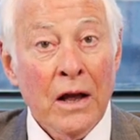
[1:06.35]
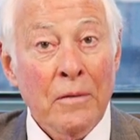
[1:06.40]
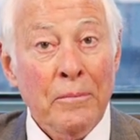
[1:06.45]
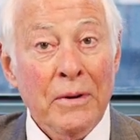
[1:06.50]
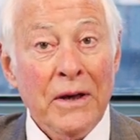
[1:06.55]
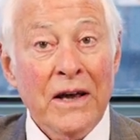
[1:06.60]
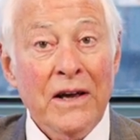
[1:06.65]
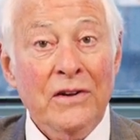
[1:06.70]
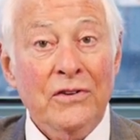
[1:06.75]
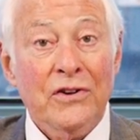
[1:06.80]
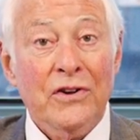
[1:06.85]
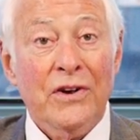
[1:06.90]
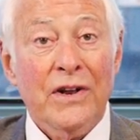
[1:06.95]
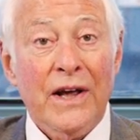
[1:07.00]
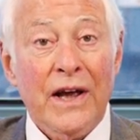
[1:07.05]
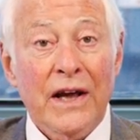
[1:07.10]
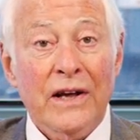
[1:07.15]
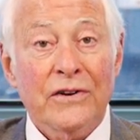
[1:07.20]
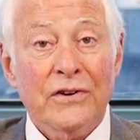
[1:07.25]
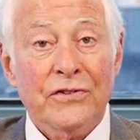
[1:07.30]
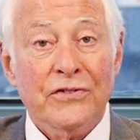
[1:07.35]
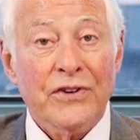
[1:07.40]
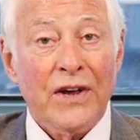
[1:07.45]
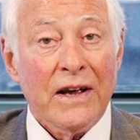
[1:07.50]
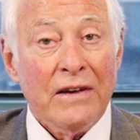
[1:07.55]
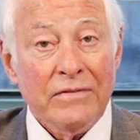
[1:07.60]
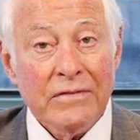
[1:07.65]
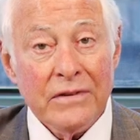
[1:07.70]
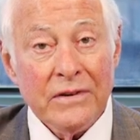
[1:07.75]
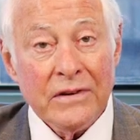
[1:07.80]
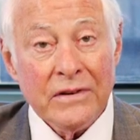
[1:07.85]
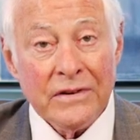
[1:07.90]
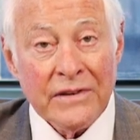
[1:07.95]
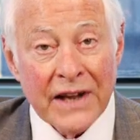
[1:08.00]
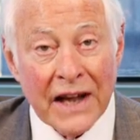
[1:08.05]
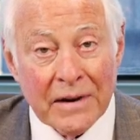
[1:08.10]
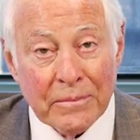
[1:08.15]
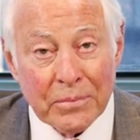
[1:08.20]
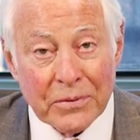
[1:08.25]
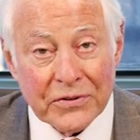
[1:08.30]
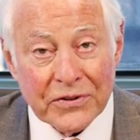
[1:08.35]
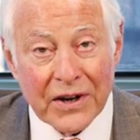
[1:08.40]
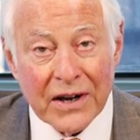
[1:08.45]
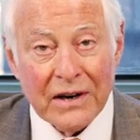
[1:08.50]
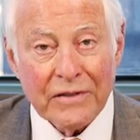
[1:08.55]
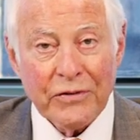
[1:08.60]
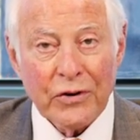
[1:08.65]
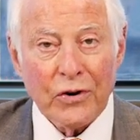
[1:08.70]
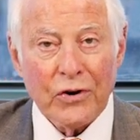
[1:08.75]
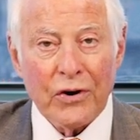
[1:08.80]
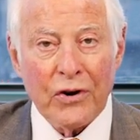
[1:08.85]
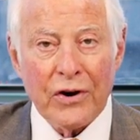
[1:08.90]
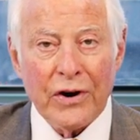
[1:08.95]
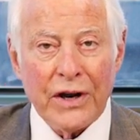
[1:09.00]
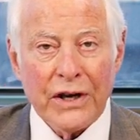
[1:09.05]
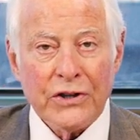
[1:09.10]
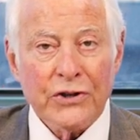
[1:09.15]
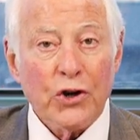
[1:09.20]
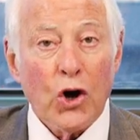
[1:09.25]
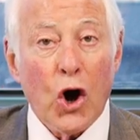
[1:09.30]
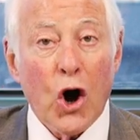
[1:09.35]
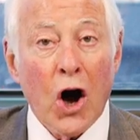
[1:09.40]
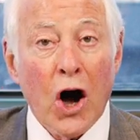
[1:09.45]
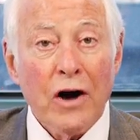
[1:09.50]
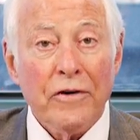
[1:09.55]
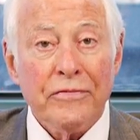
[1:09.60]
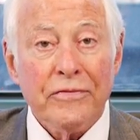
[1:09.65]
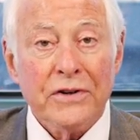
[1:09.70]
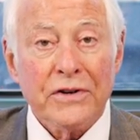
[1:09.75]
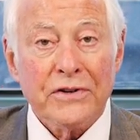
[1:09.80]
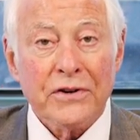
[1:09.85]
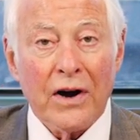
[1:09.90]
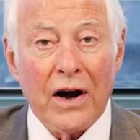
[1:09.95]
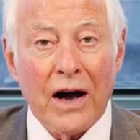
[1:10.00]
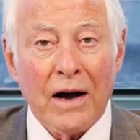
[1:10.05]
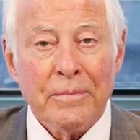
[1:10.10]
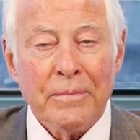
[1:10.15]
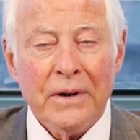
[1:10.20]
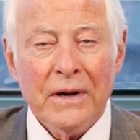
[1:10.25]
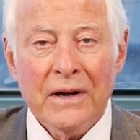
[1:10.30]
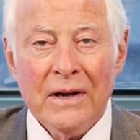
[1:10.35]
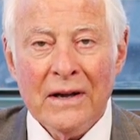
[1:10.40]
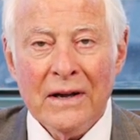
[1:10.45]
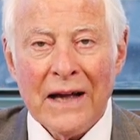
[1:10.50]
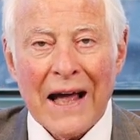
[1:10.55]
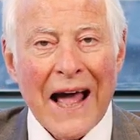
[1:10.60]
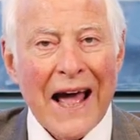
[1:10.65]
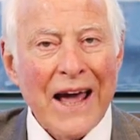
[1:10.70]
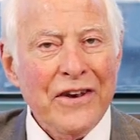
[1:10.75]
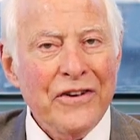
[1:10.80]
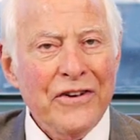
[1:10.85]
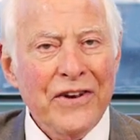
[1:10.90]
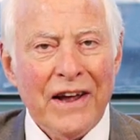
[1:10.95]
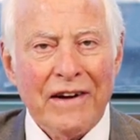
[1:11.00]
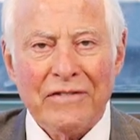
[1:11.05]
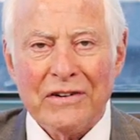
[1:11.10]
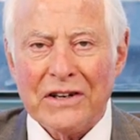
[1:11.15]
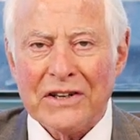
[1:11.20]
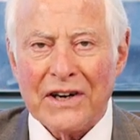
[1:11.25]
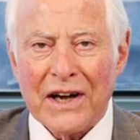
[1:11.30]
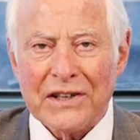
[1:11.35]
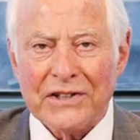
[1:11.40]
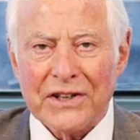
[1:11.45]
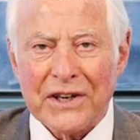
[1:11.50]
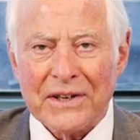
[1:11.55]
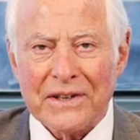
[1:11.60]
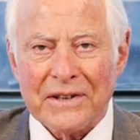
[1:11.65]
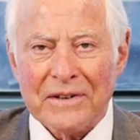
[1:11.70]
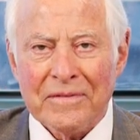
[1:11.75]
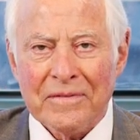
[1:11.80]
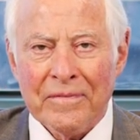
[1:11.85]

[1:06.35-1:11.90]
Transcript: Begin today to save 10% of your earnings off the top and never touch it.